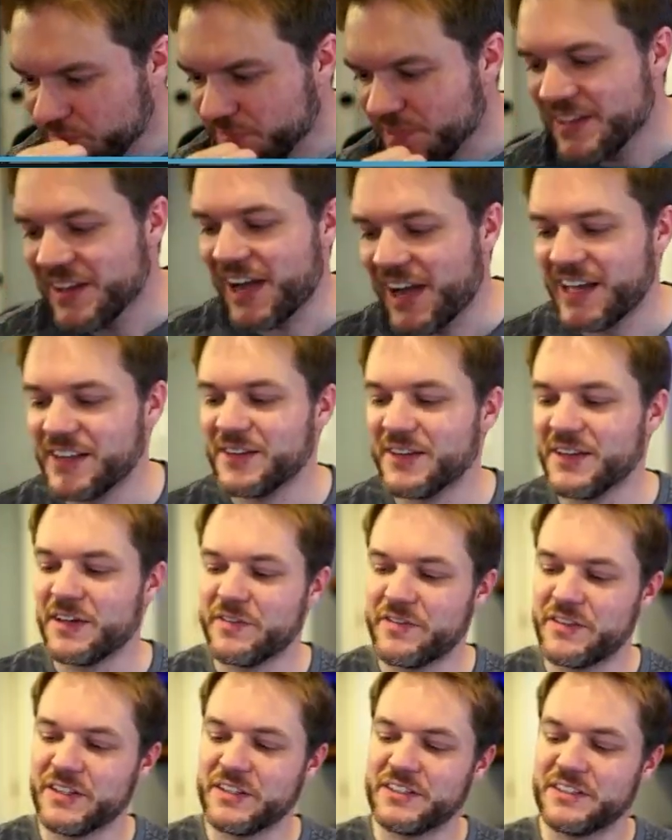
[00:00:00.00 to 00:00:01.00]
I love
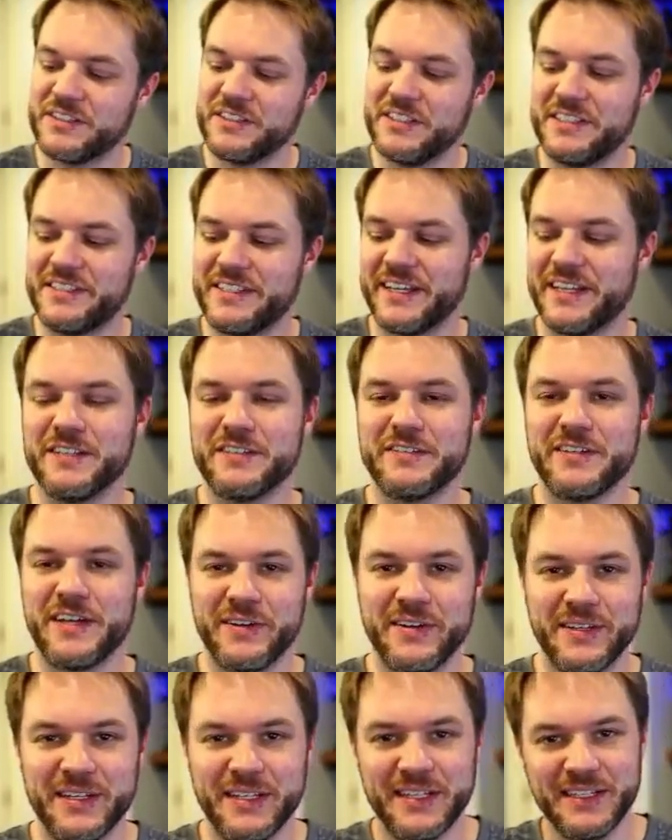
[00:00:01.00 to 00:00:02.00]
the little detail of how
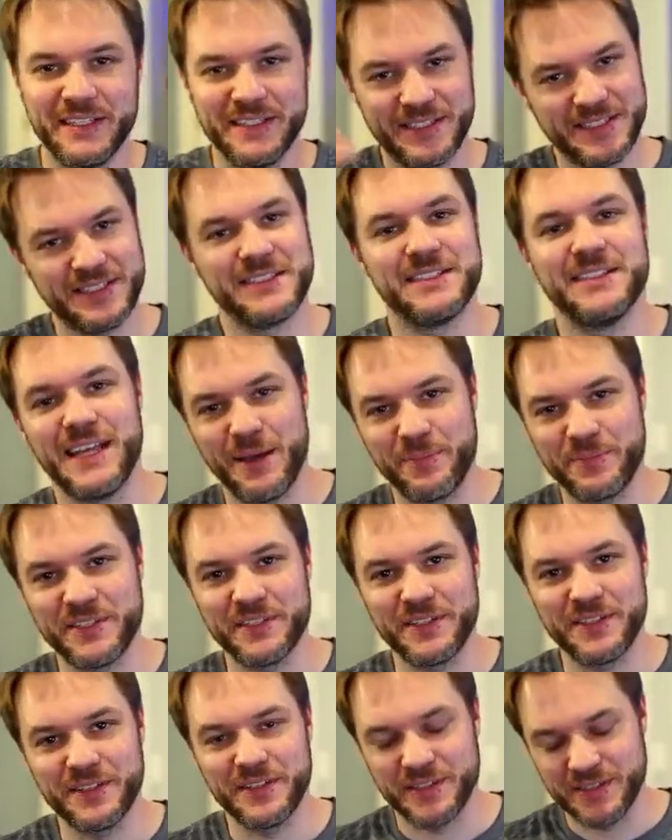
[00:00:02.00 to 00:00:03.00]
it
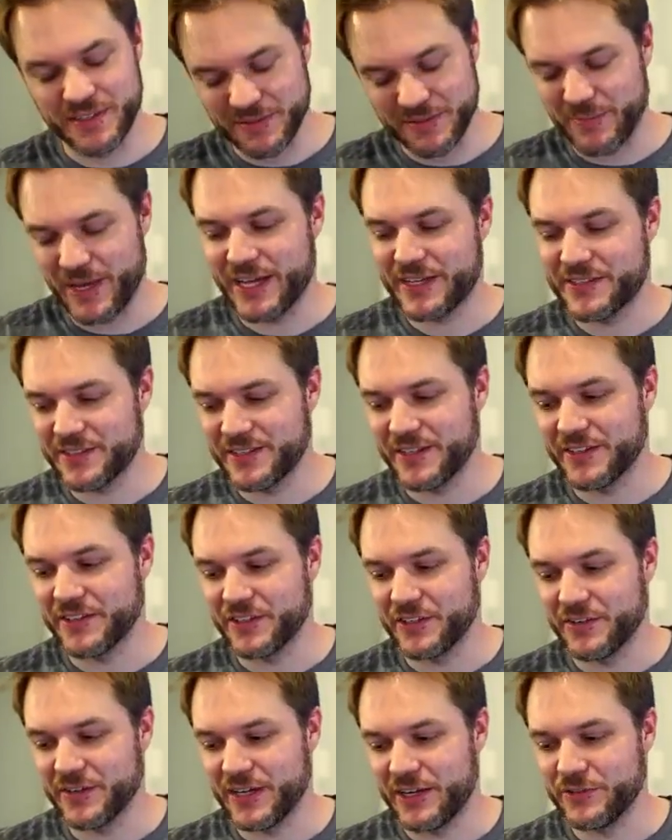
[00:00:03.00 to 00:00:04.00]
smacks it on the
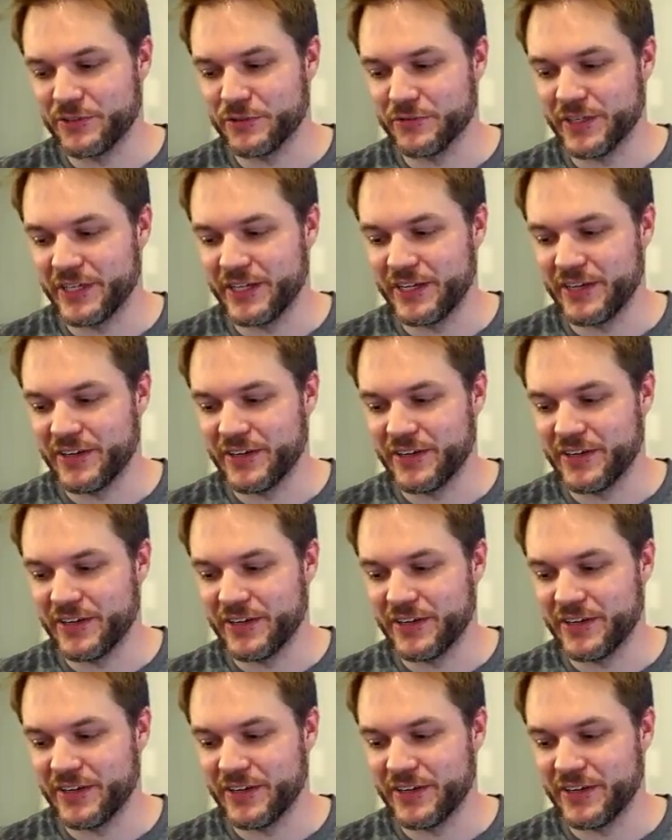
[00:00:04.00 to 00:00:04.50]
ground over here, and